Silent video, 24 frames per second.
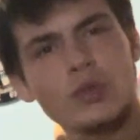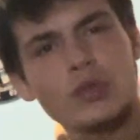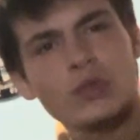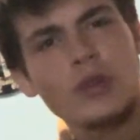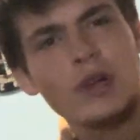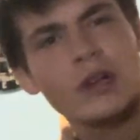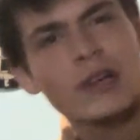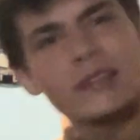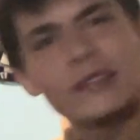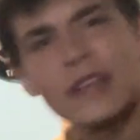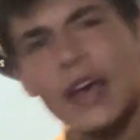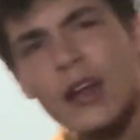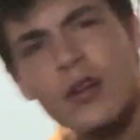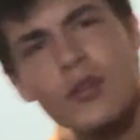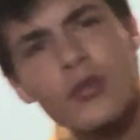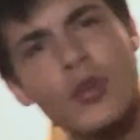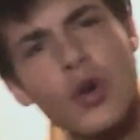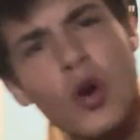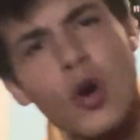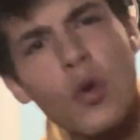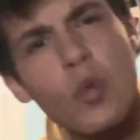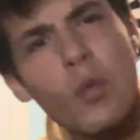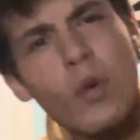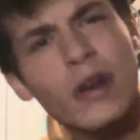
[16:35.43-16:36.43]
Because I don't
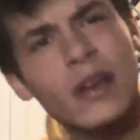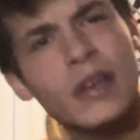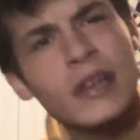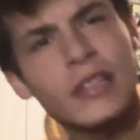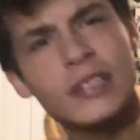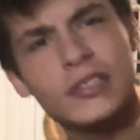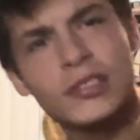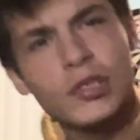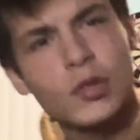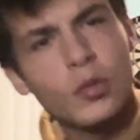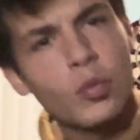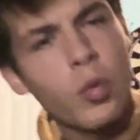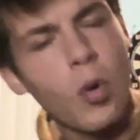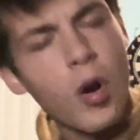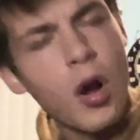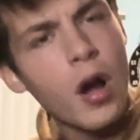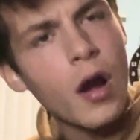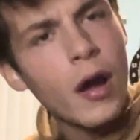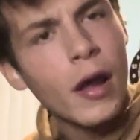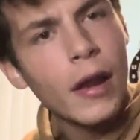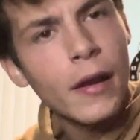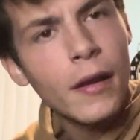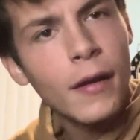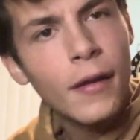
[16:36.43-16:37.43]
know what it is you
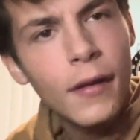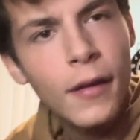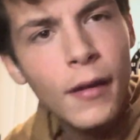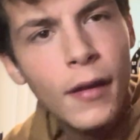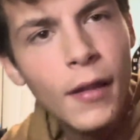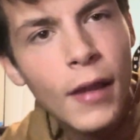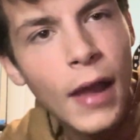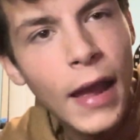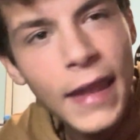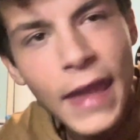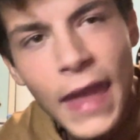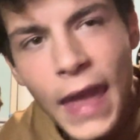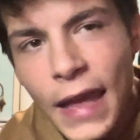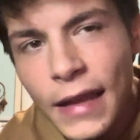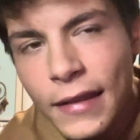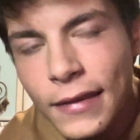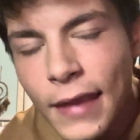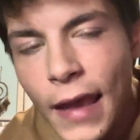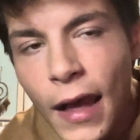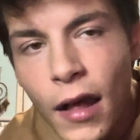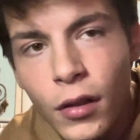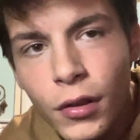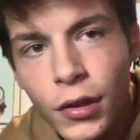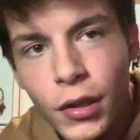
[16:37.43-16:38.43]
want. I can't
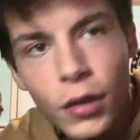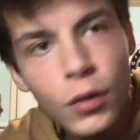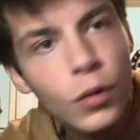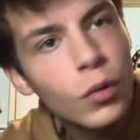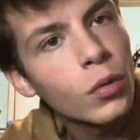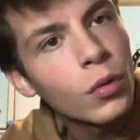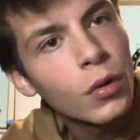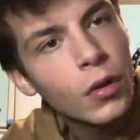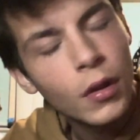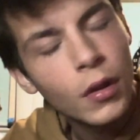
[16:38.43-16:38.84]
tell you.